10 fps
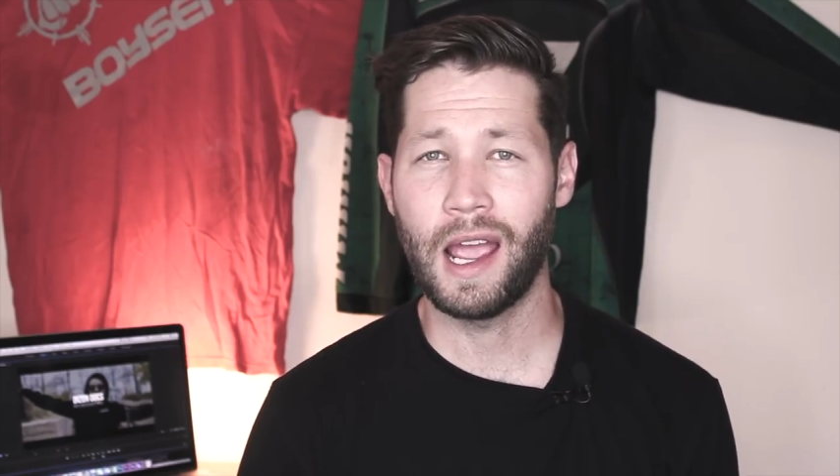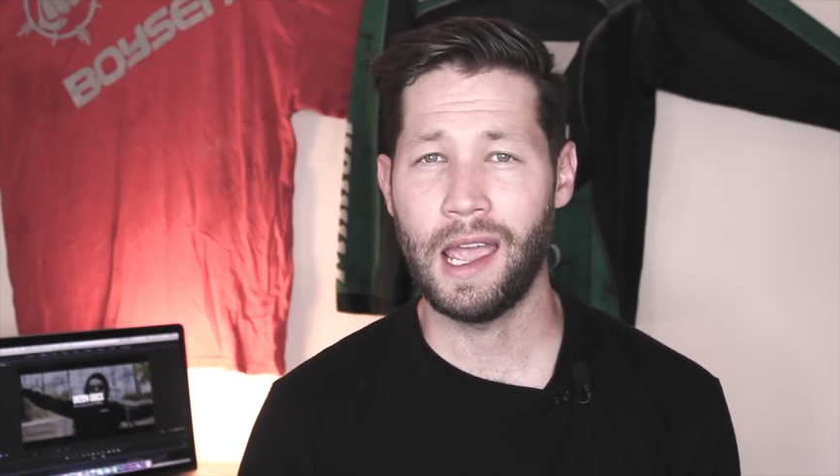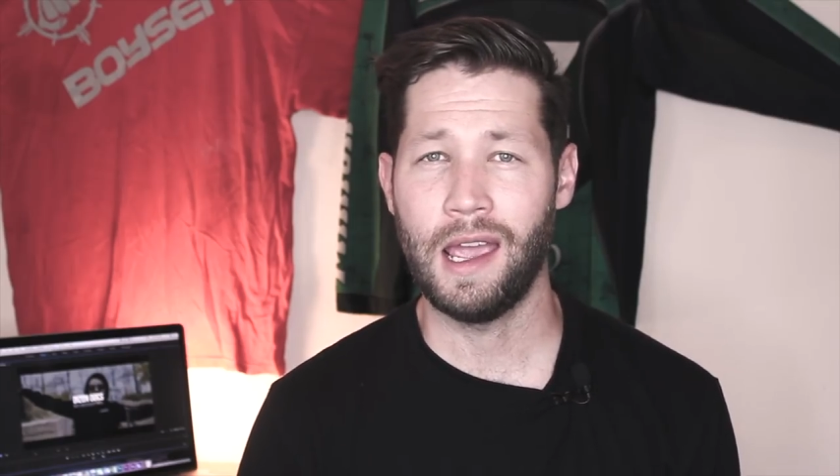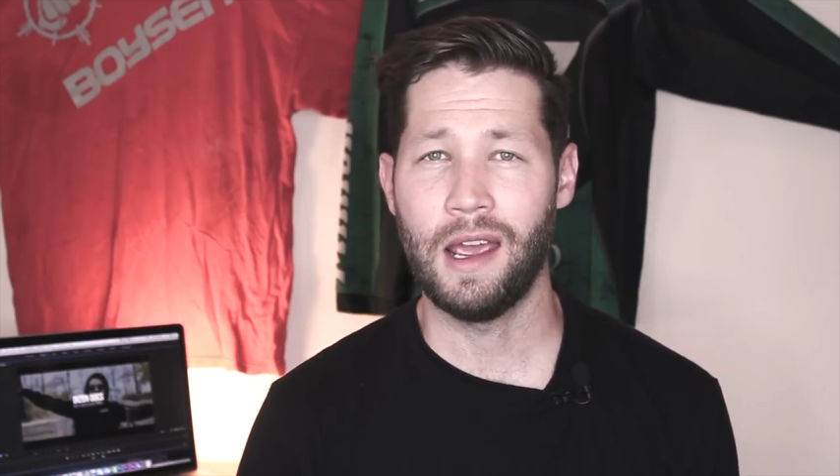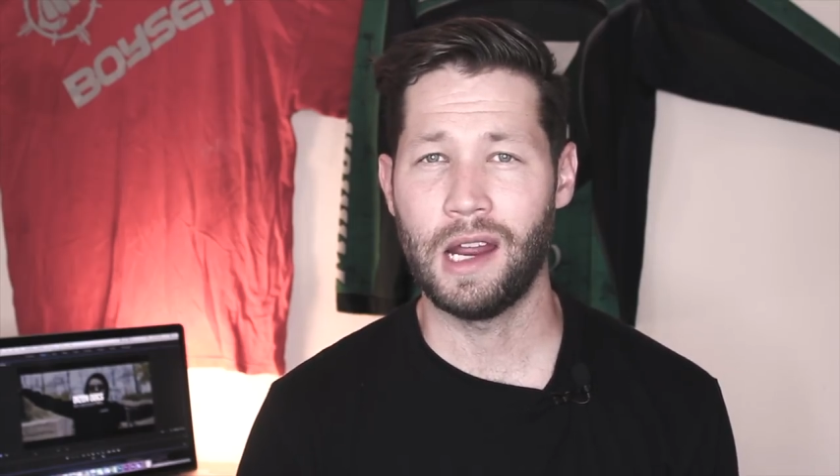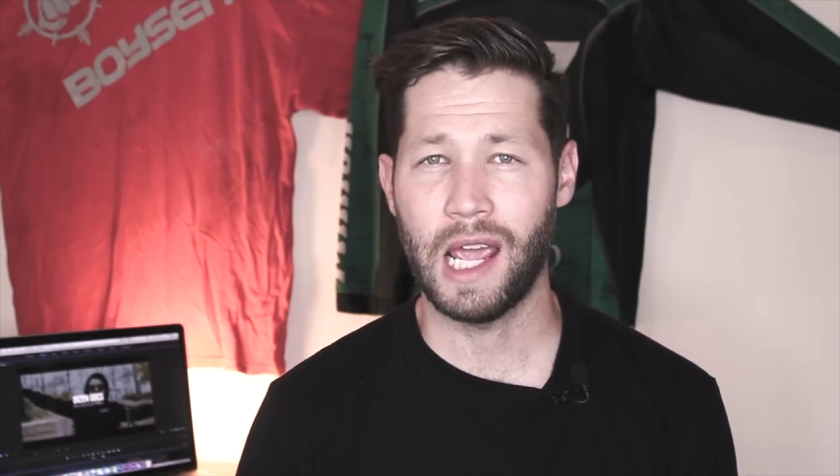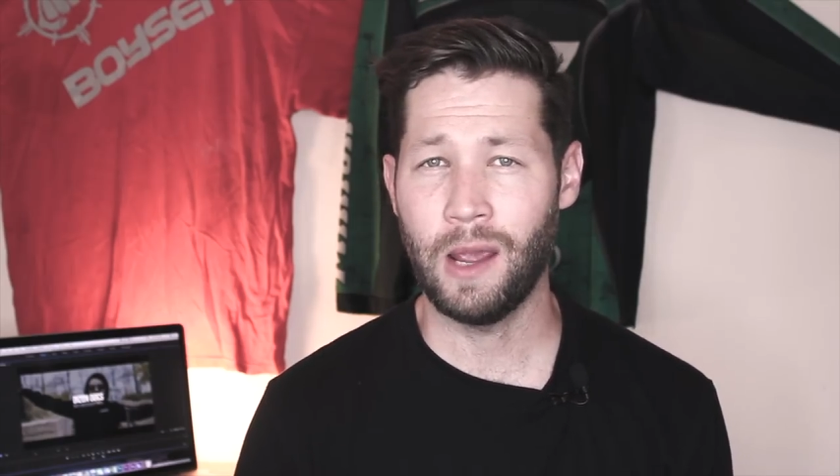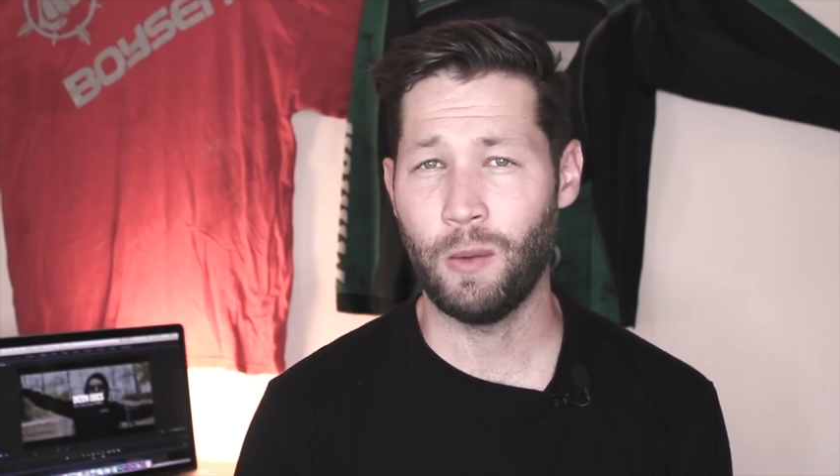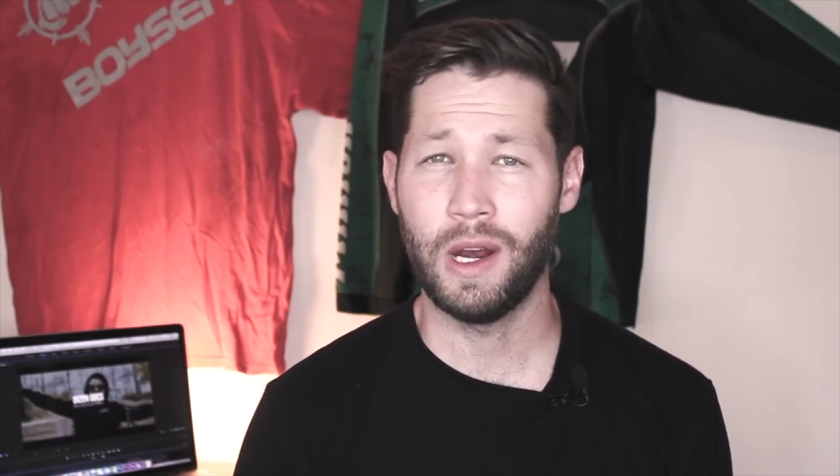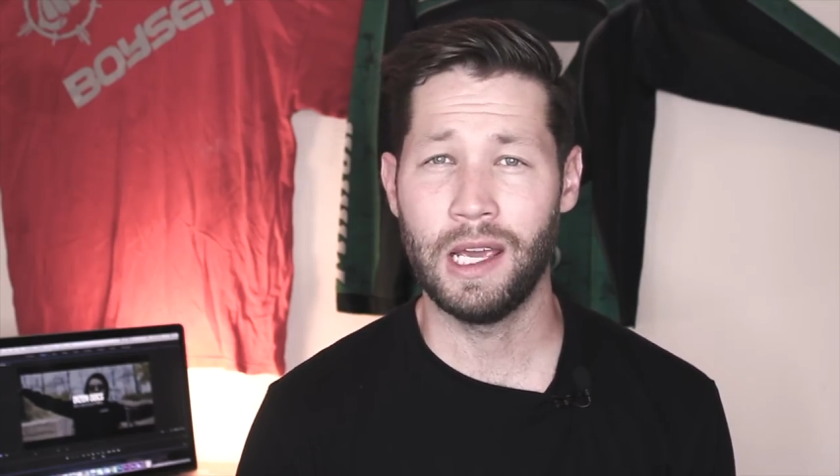and
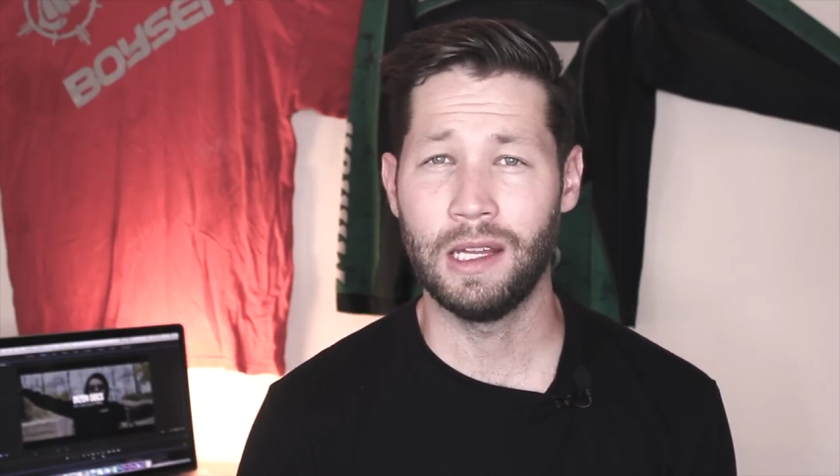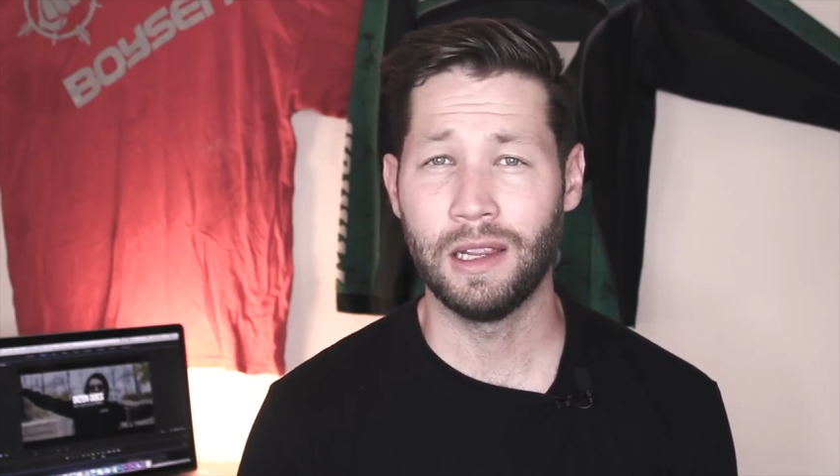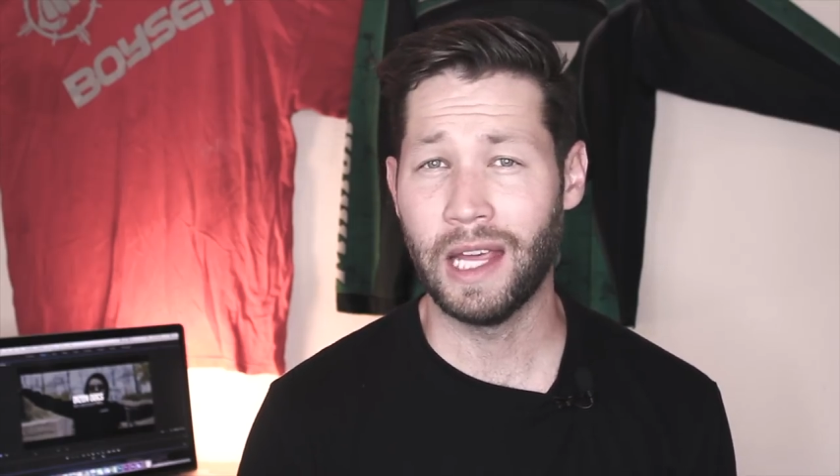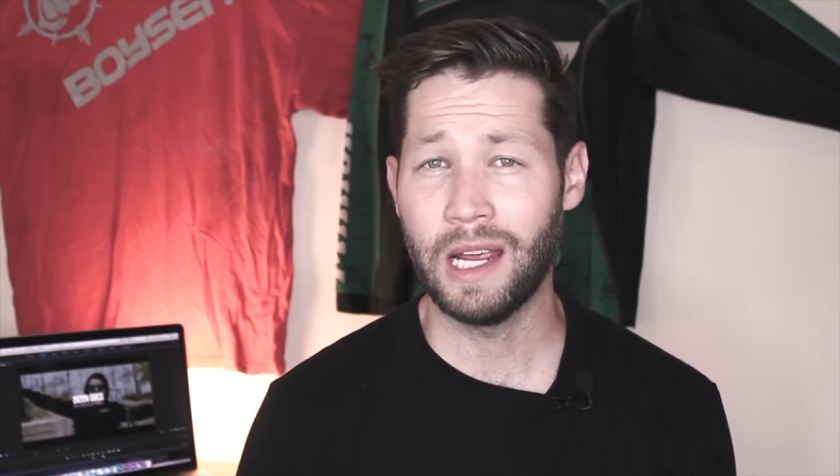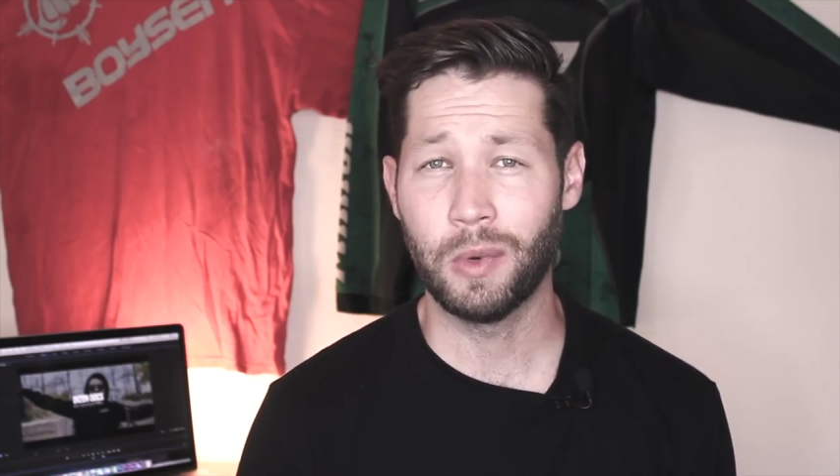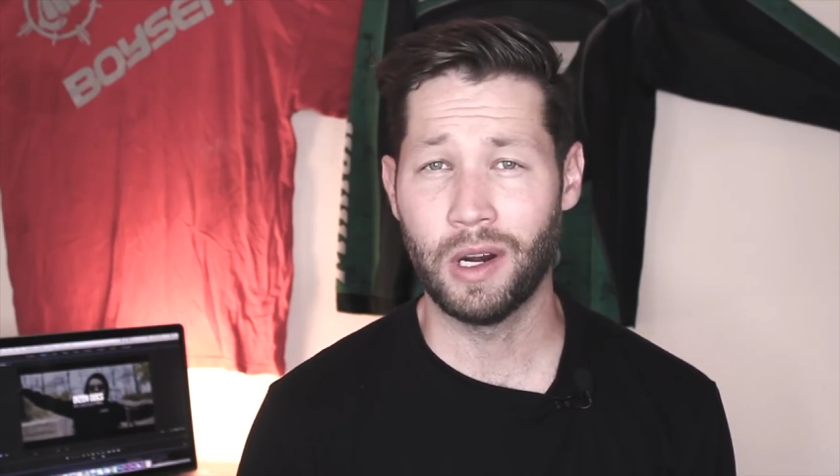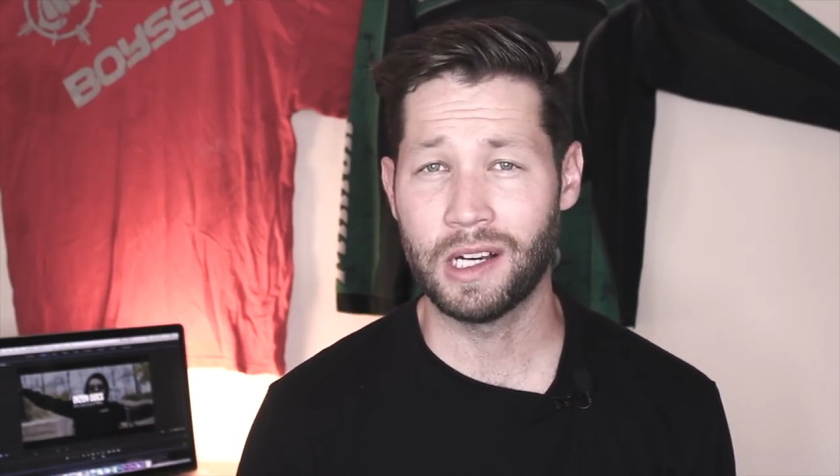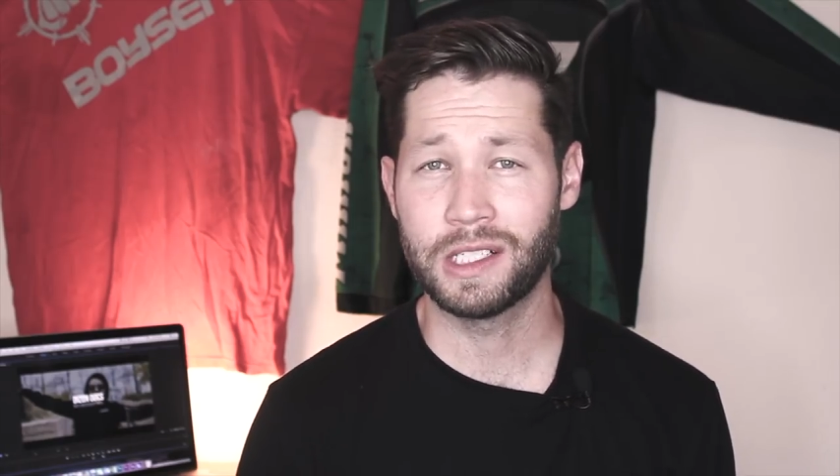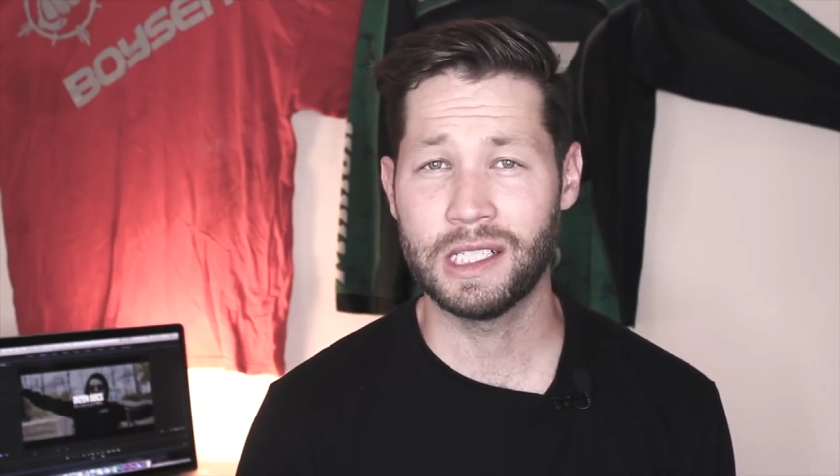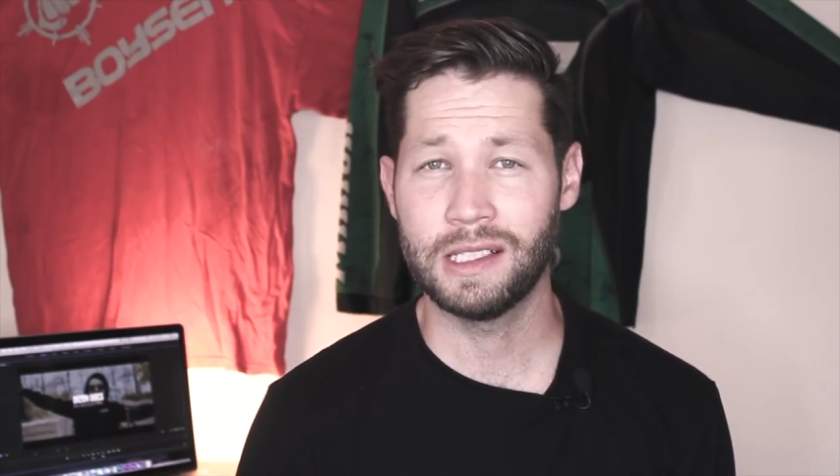818 Late
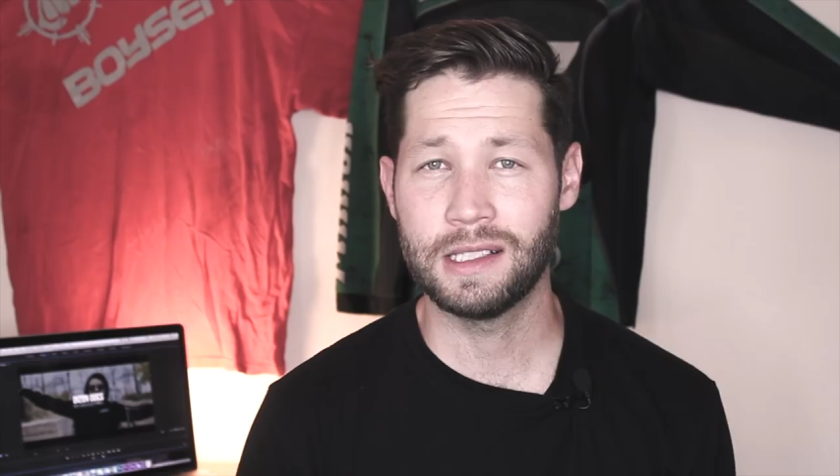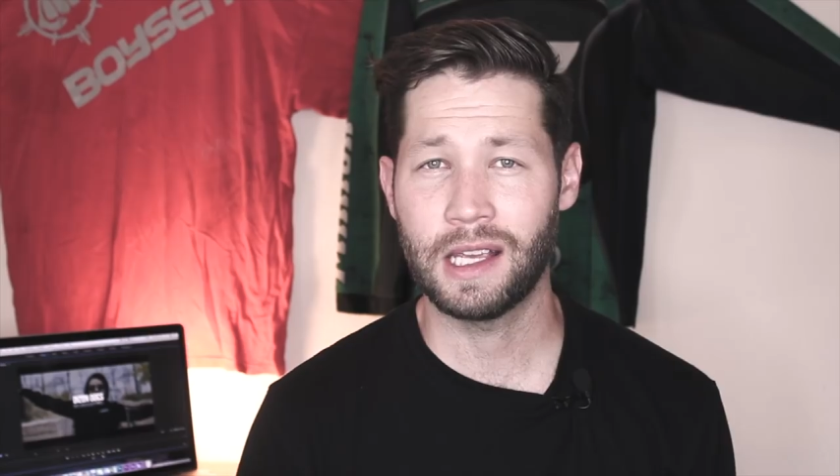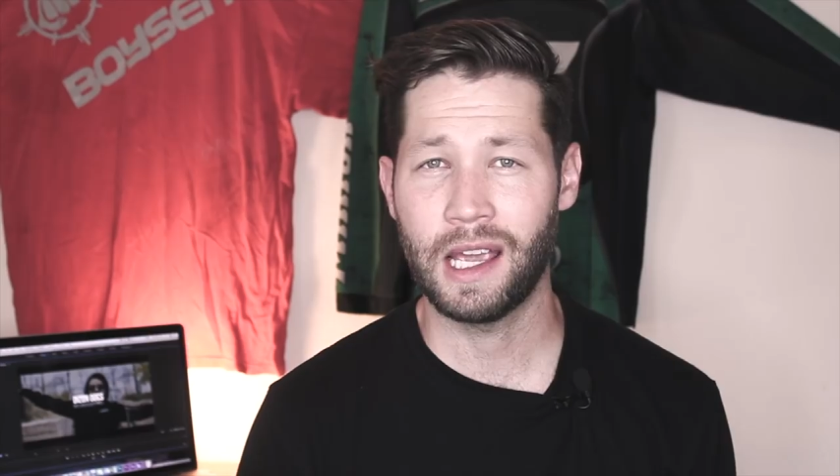Productions,